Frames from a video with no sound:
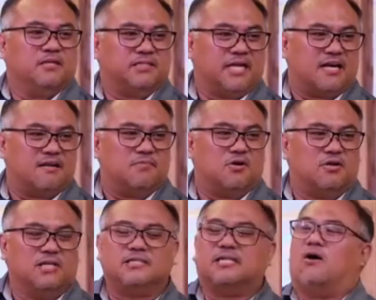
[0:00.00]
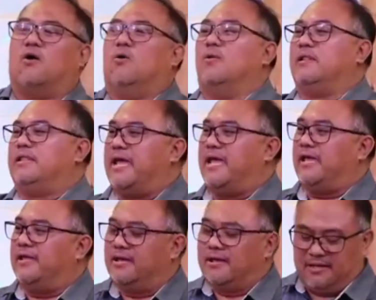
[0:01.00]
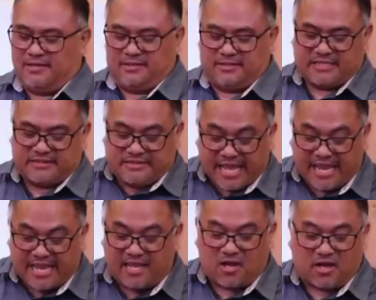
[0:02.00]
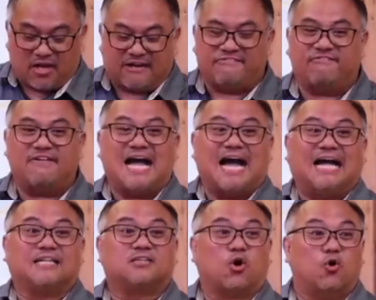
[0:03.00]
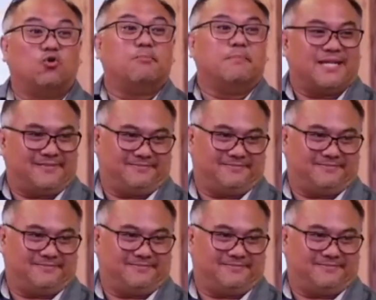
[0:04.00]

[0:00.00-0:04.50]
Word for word: ceremonies the whole day, the day of atonement.